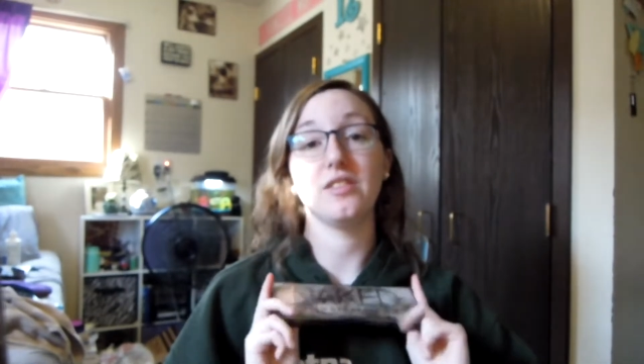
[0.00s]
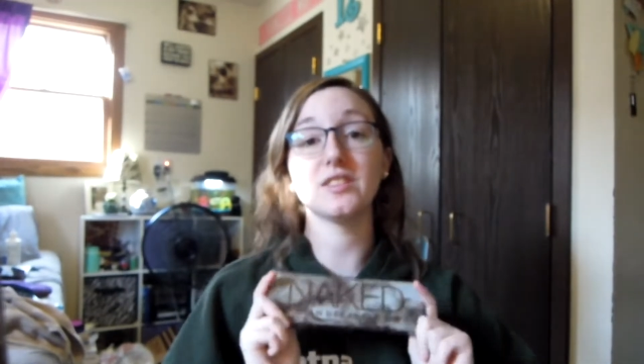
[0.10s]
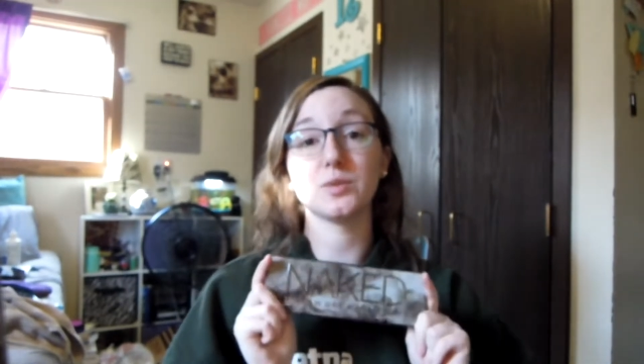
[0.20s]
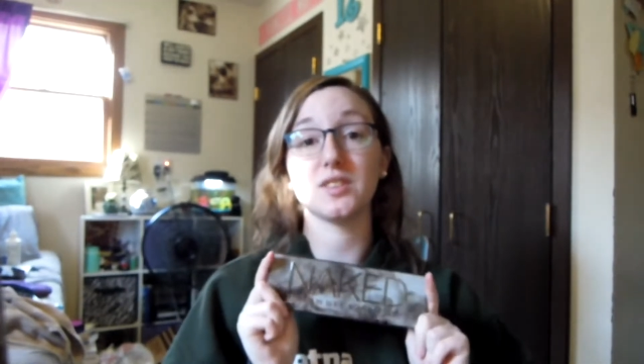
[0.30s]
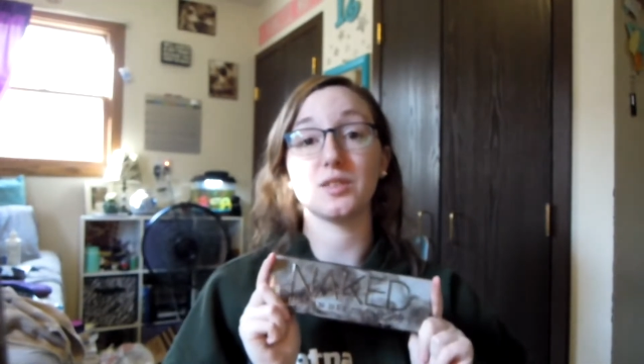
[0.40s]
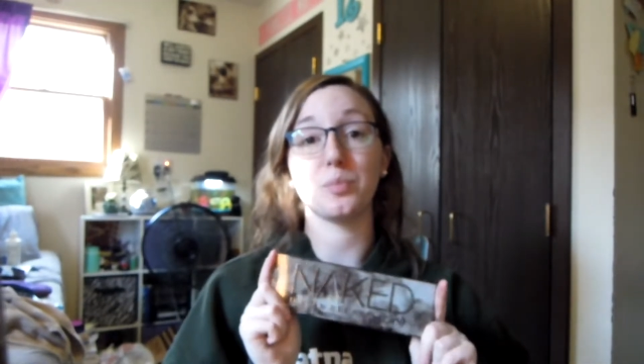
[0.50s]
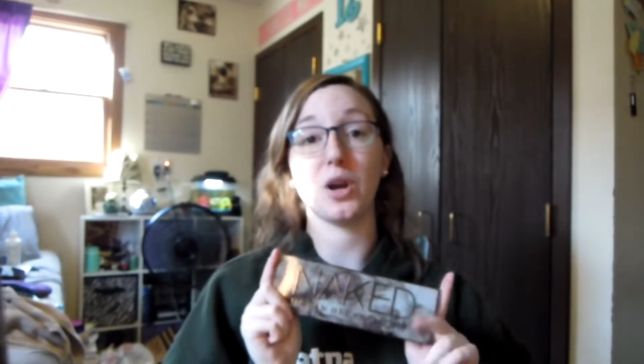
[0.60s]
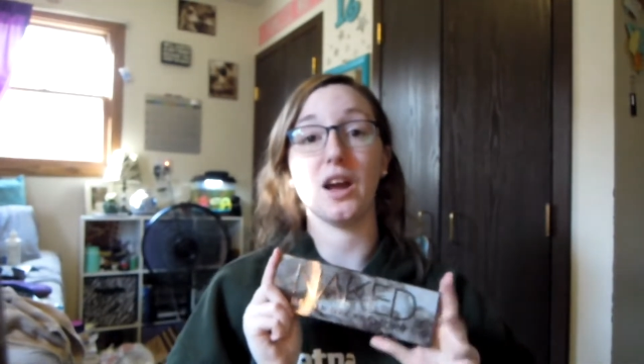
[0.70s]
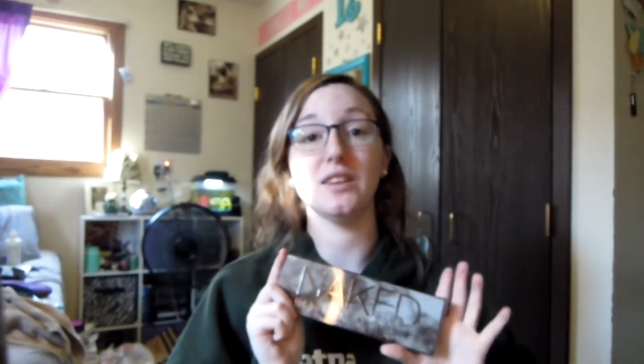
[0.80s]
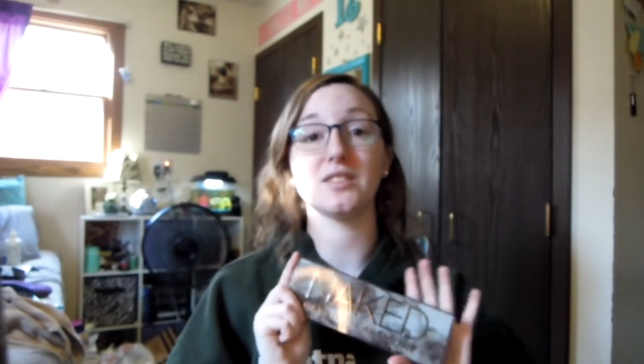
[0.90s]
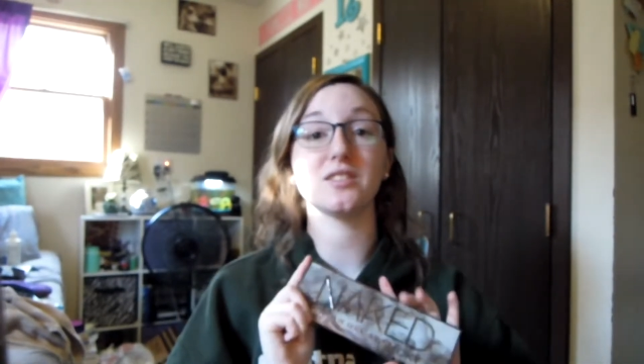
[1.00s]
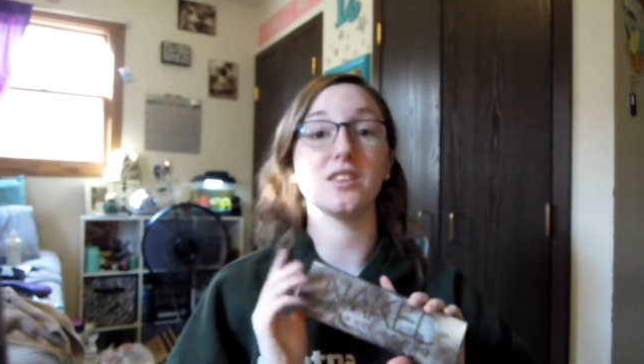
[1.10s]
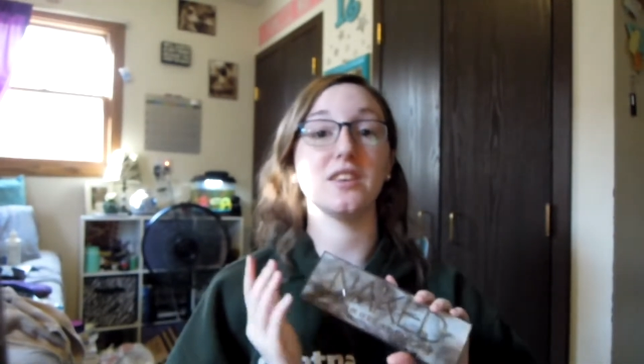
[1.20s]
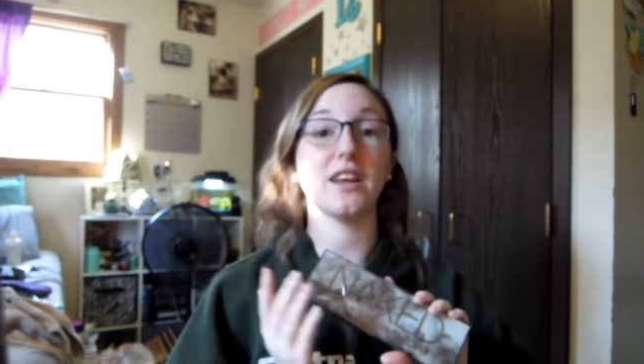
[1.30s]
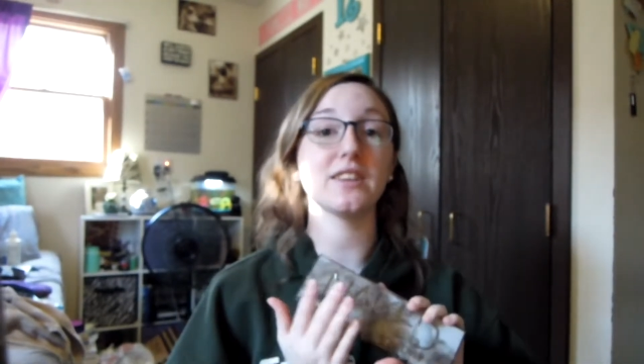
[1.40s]
this was a surprise.
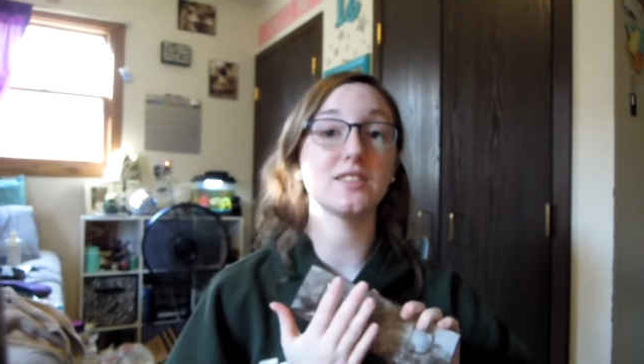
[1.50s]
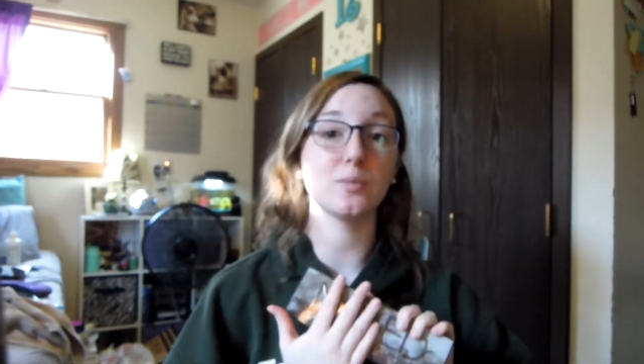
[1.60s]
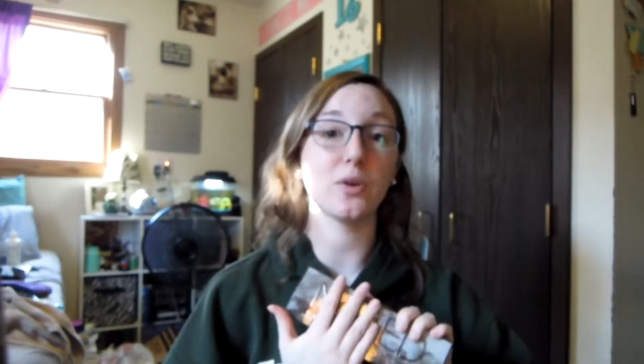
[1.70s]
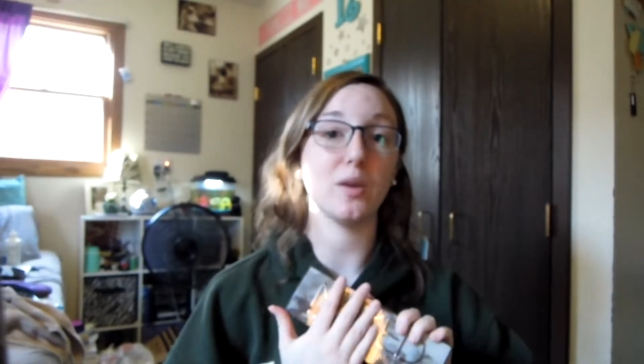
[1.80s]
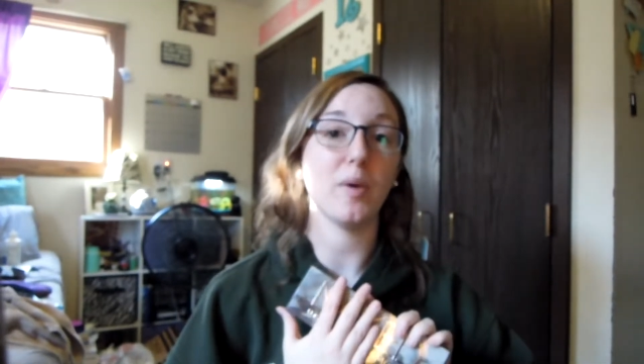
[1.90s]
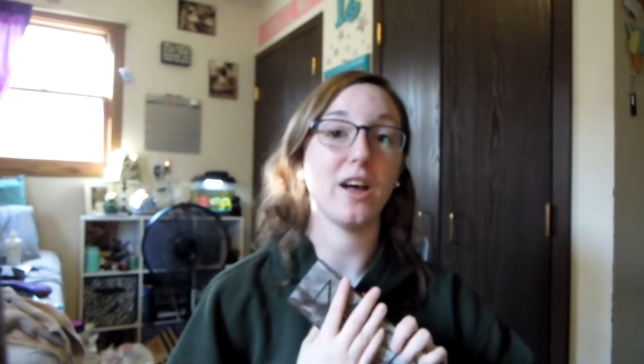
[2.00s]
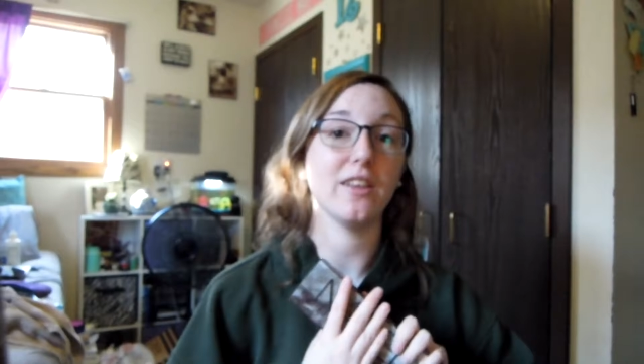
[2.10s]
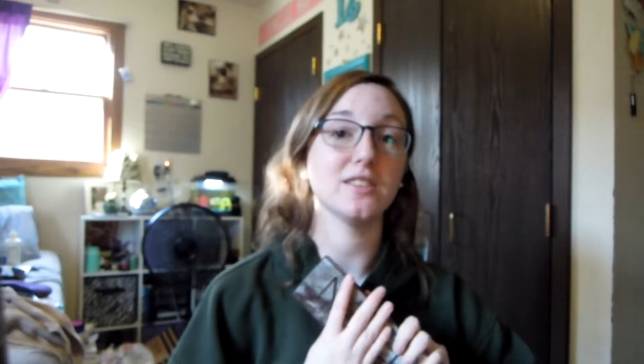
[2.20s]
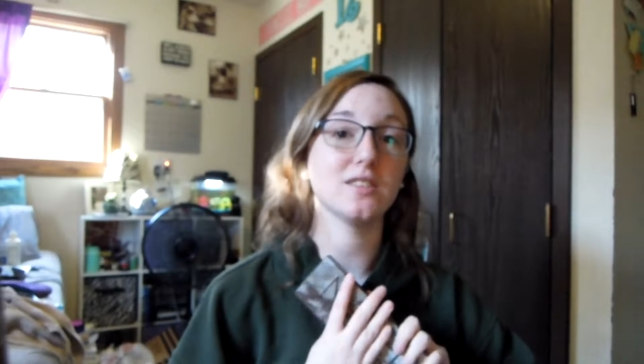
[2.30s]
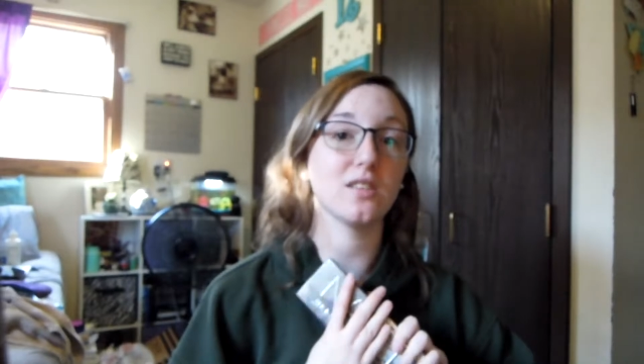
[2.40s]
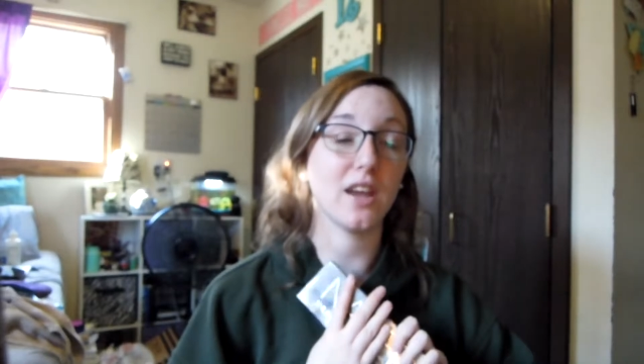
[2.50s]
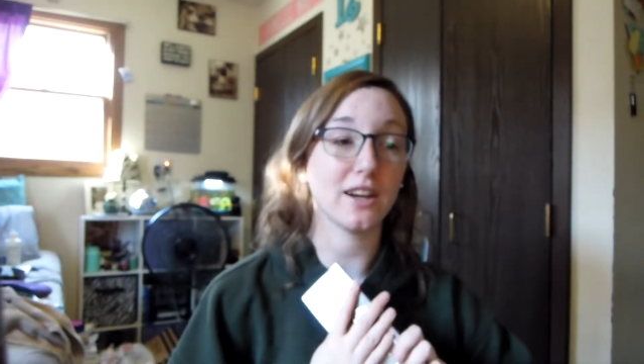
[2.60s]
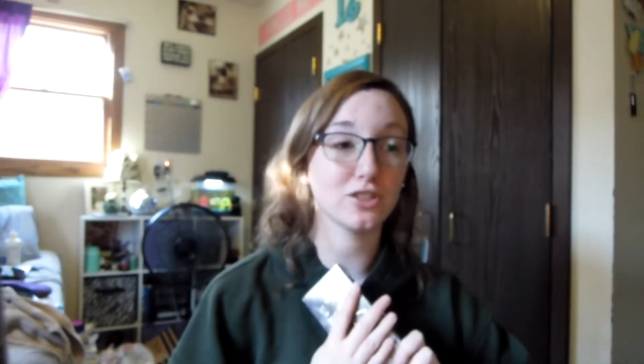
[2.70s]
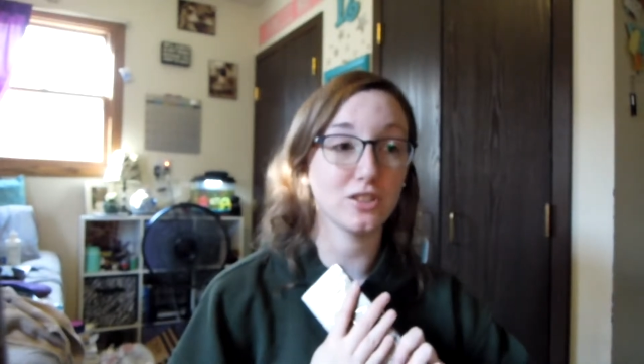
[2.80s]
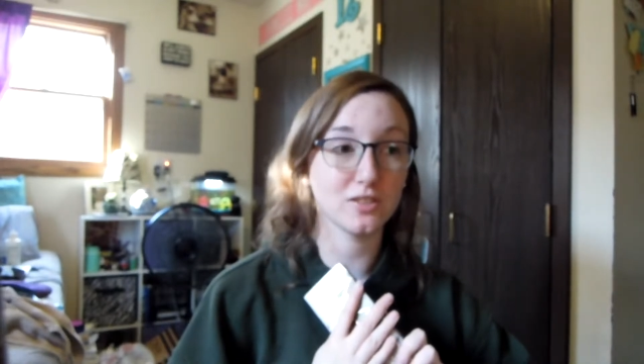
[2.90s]
The Naked Smoky palette, they
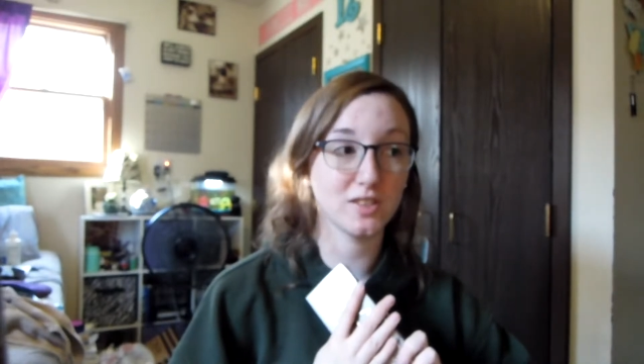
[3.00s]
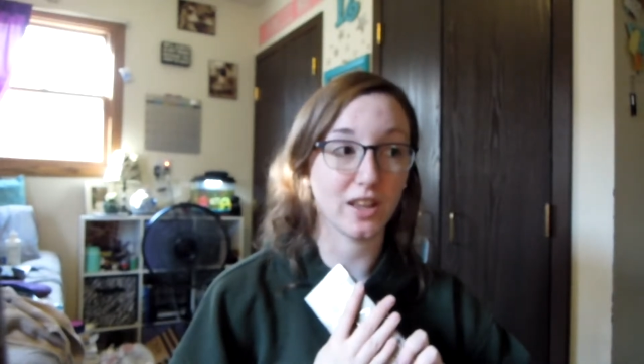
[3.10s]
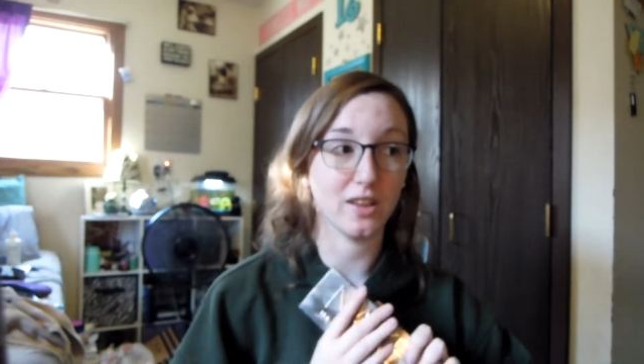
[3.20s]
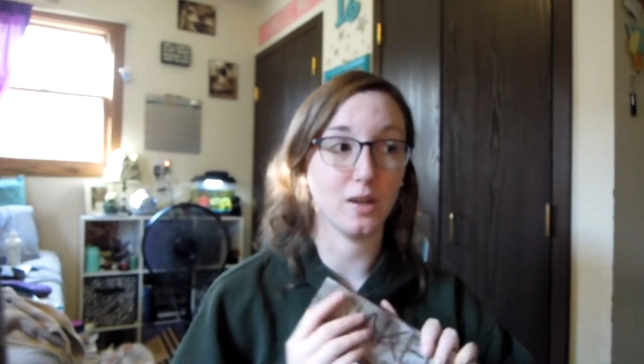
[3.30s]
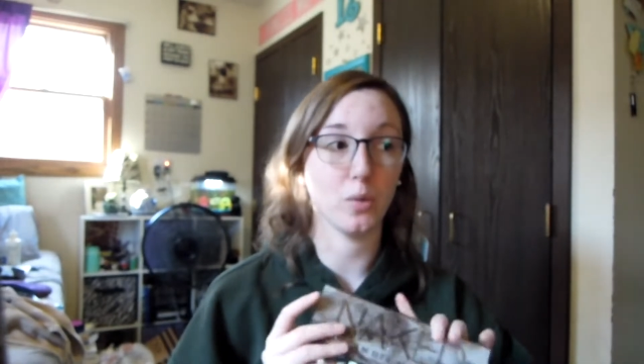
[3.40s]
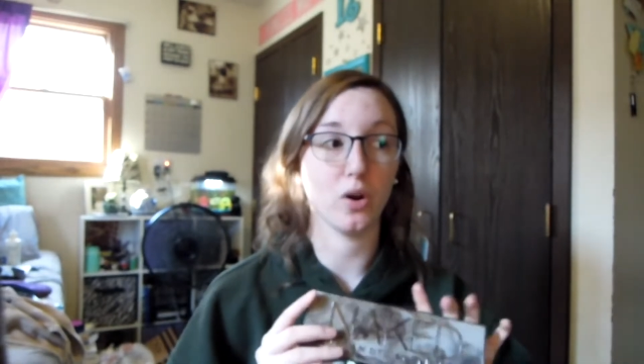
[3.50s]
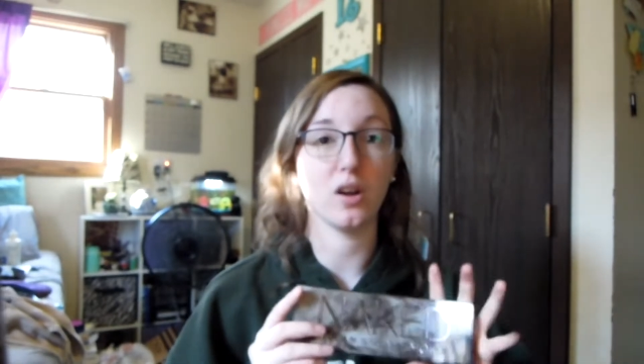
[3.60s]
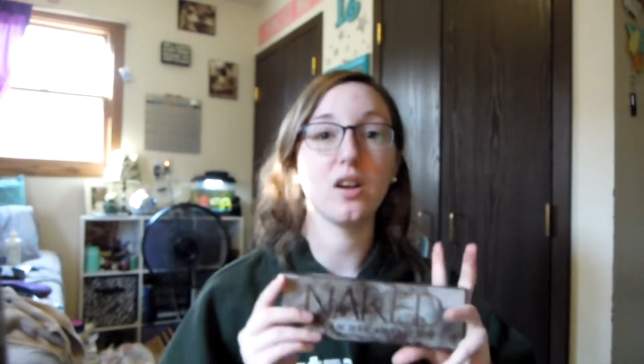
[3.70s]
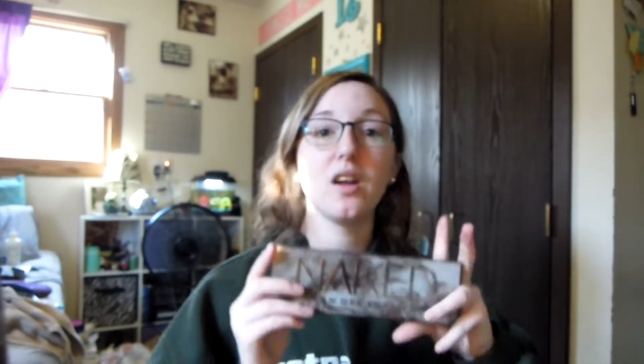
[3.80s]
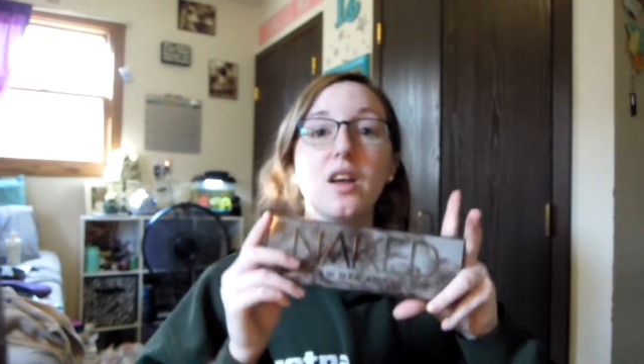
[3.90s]
actually don't sell anymore.